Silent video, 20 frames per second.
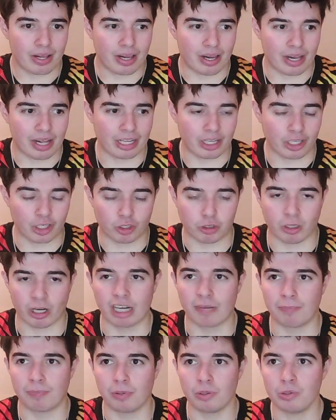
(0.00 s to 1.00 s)

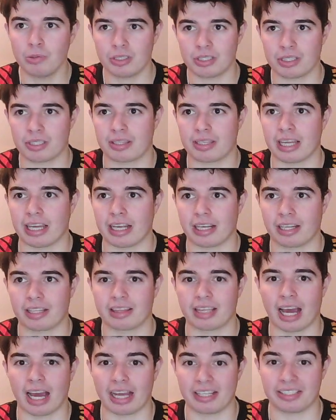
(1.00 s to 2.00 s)
incredible to think
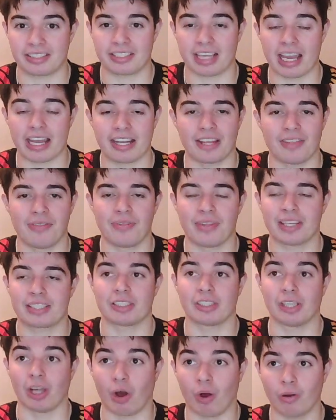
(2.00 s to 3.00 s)
that it's taken this
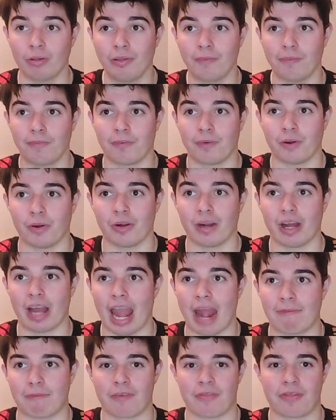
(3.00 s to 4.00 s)
long for
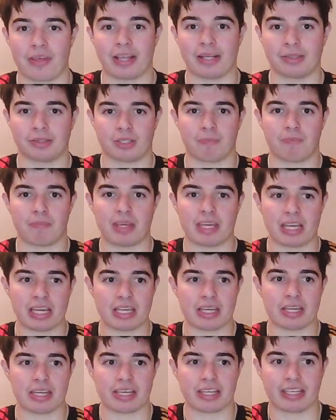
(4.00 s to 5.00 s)
everything to
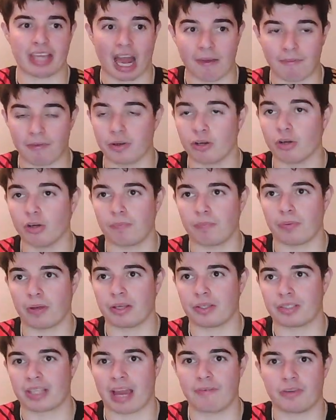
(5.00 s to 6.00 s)
be gathered up
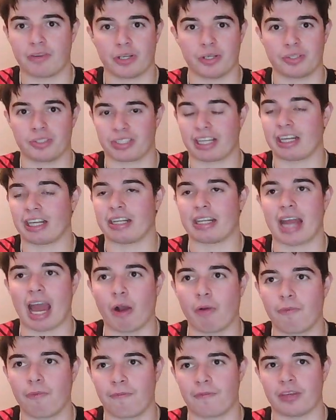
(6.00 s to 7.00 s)
as evidence, and it
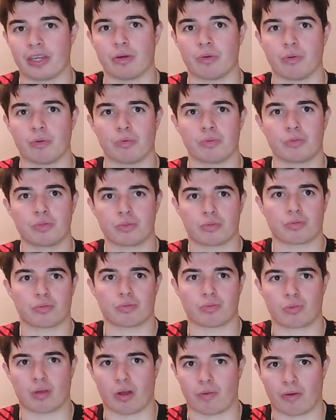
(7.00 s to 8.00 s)
now feels,
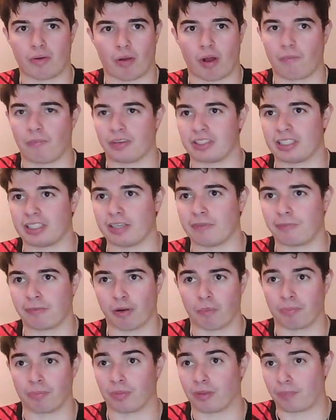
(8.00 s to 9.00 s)
obviously
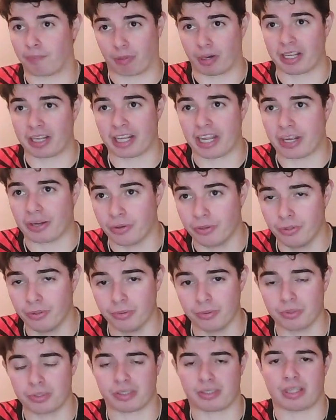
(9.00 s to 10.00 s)
from the breaking
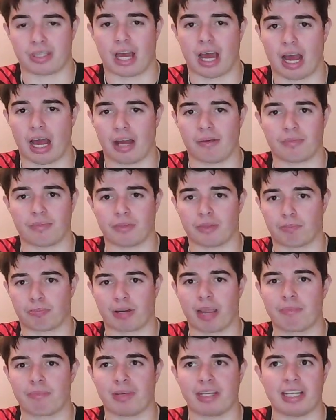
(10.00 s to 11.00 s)
news, that the
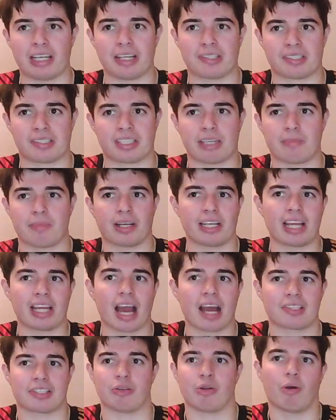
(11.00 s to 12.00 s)
Premier League seemingly
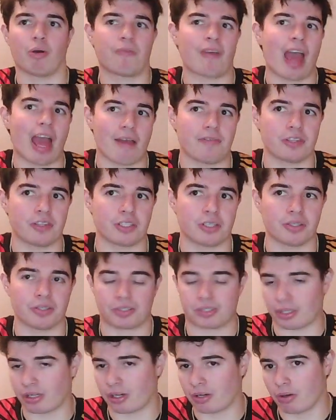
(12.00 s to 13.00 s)
has enough
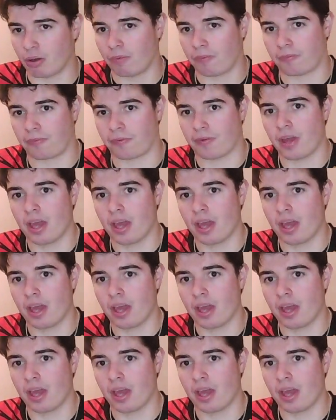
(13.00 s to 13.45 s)
evidence and enough